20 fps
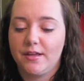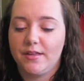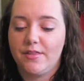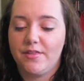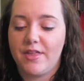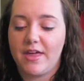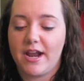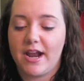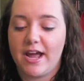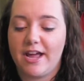
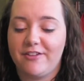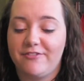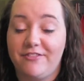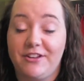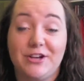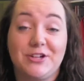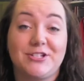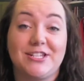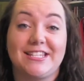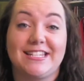then I
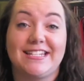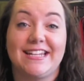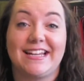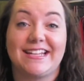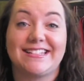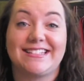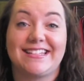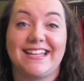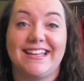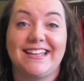finished it the
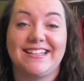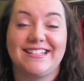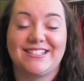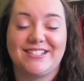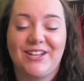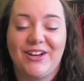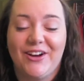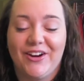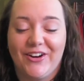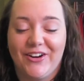next day.
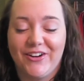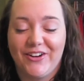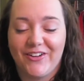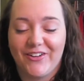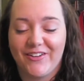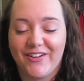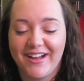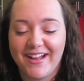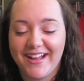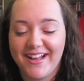
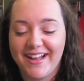So